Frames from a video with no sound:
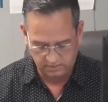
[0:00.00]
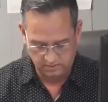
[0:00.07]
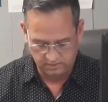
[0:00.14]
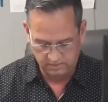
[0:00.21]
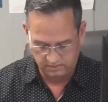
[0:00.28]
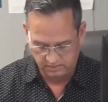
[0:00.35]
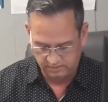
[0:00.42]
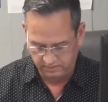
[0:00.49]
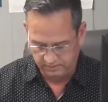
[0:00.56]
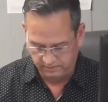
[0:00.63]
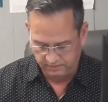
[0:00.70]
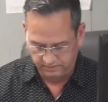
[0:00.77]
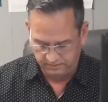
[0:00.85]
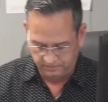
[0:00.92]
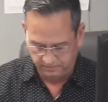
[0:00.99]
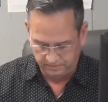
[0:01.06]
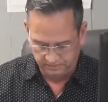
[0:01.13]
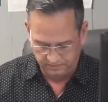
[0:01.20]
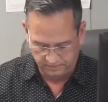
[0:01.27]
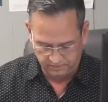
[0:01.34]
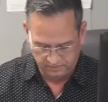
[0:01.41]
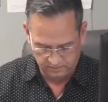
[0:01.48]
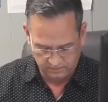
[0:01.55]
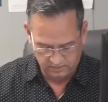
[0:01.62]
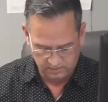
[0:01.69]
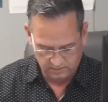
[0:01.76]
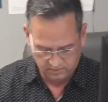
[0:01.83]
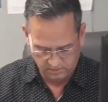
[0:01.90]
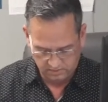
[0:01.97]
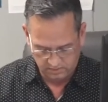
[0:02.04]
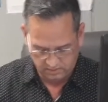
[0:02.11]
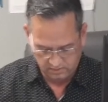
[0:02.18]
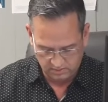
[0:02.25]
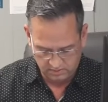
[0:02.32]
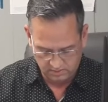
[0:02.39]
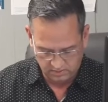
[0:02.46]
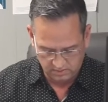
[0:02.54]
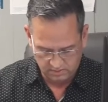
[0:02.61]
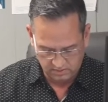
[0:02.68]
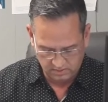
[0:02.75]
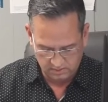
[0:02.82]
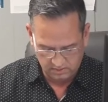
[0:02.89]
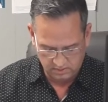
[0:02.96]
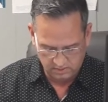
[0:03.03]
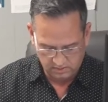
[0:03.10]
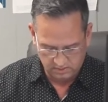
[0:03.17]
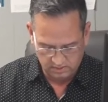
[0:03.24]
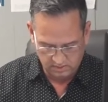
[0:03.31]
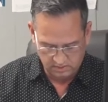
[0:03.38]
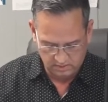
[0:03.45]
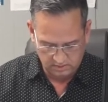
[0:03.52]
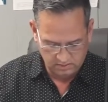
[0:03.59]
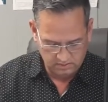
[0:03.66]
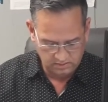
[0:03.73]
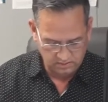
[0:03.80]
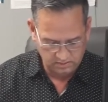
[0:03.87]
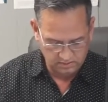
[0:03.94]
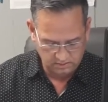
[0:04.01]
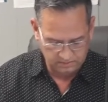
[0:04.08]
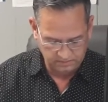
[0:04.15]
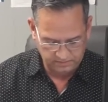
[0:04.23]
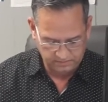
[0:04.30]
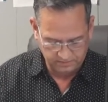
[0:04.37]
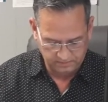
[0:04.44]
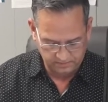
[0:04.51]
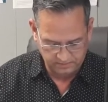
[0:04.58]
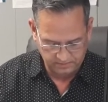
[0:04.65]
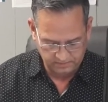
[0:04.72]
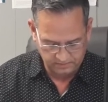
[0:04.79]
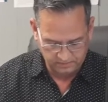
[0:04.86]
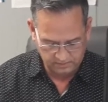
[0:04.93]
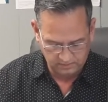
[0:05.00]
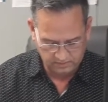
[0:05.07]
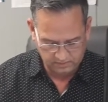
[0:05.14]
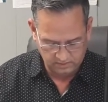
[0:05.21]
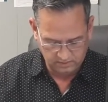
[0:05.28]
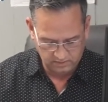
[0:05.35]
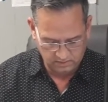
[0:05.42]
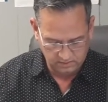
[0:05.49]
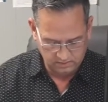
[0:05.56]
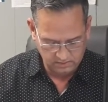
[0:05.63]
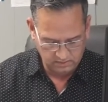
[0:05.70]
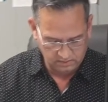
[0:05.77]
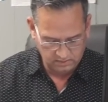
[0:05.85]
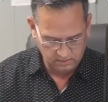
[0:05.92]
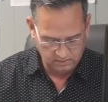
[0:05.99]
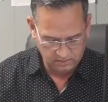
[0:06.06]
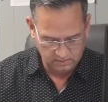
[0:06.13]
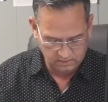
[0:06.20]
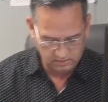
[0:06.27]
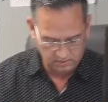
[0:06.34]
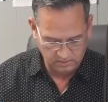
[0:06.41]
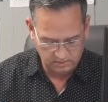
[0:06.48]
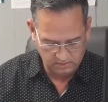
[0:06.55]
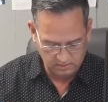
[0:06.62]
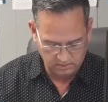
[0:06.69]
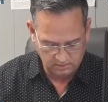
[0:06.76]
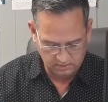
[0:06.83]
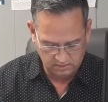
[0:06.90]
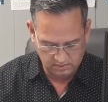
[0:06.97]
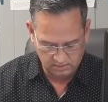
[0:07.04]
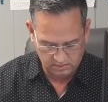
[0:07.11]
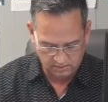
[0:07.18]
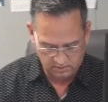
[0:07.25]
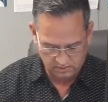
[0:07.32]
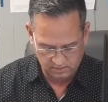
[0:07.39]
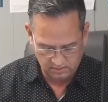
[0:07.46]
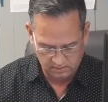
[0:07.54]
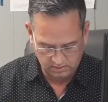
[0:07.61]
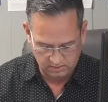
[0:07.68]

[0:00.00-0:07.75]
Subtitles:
Nothing is said.